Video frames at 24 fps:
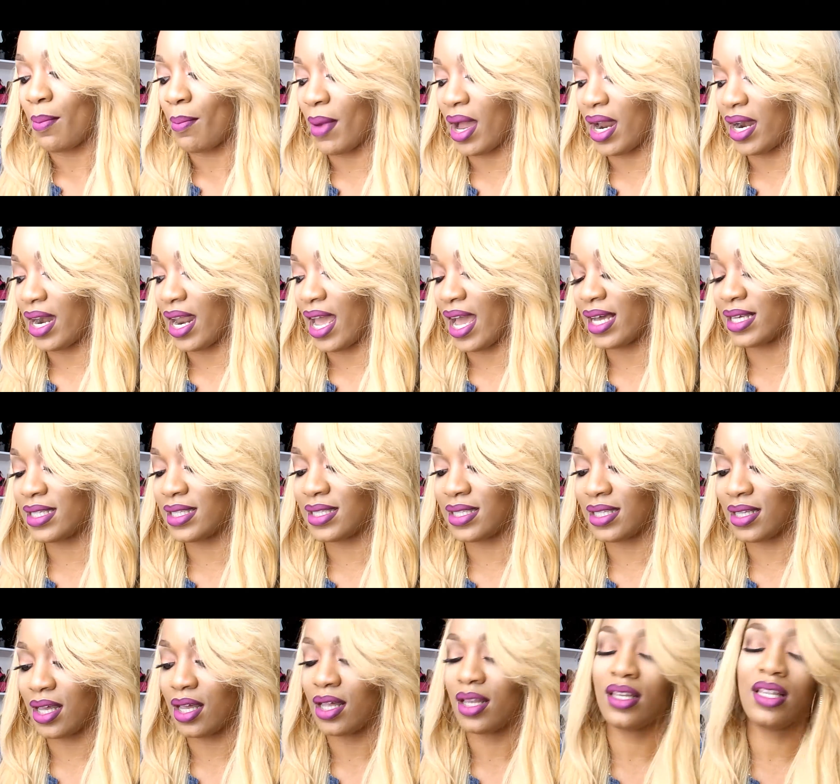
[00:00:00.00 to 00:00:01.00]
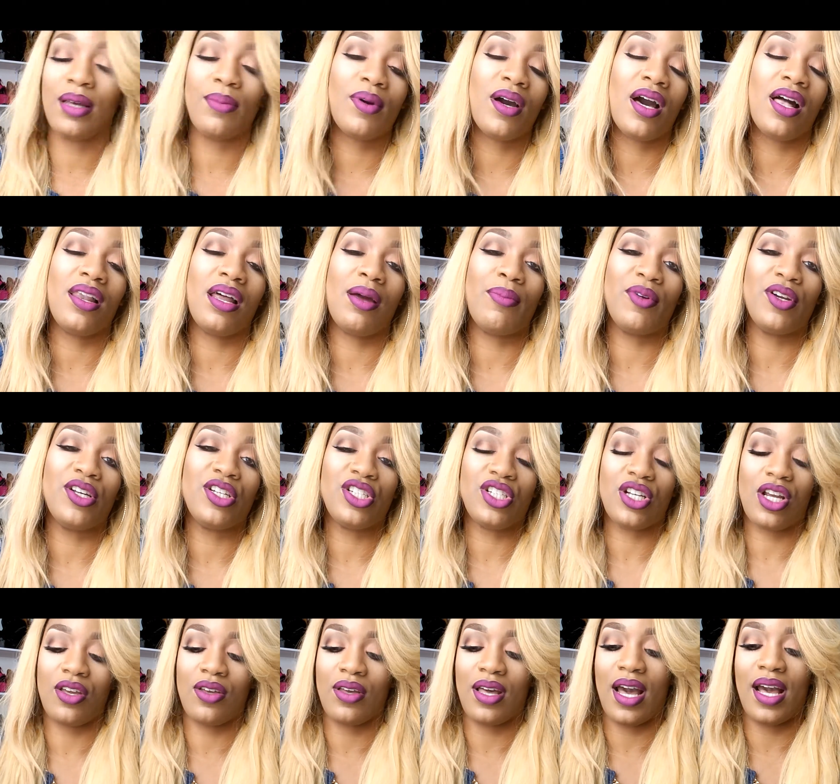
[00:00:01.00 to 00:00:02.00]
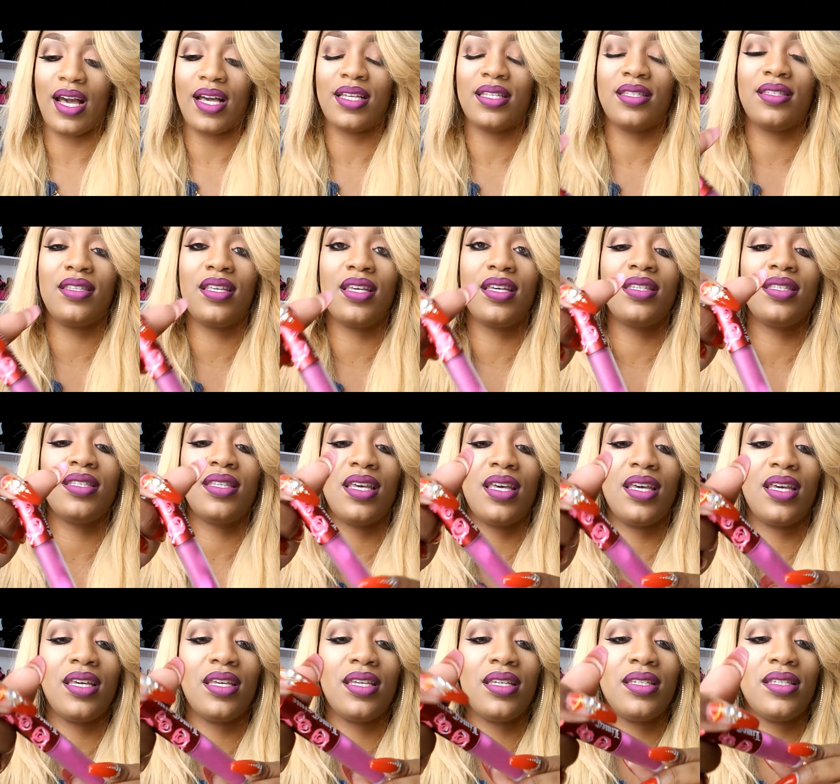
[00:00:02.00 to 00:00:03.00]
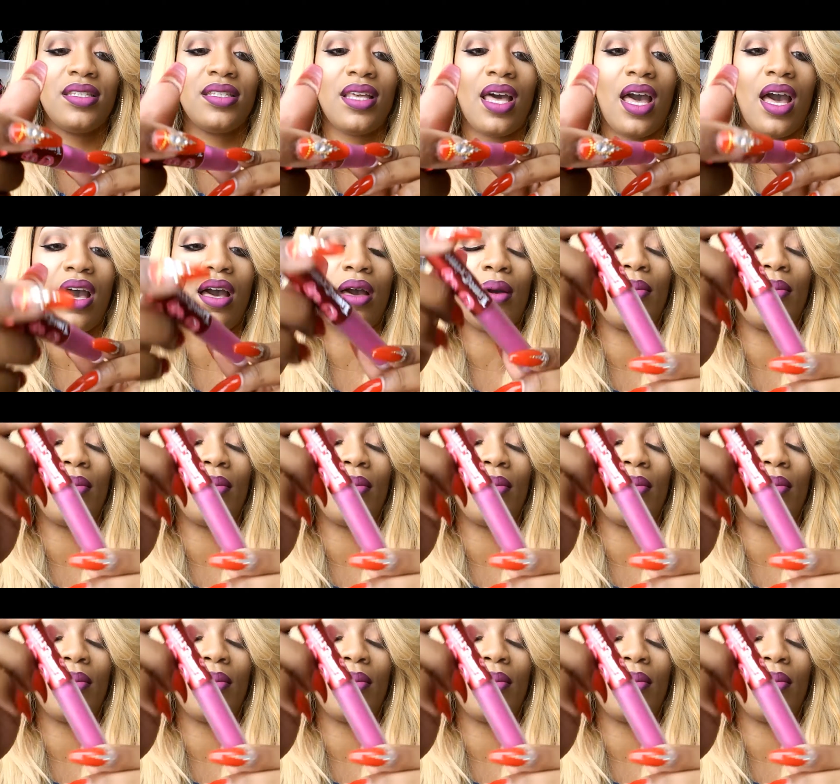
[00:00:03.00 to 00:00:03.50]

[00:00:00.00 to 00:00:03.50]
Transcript: my next lip color I'm going to show you guys. This is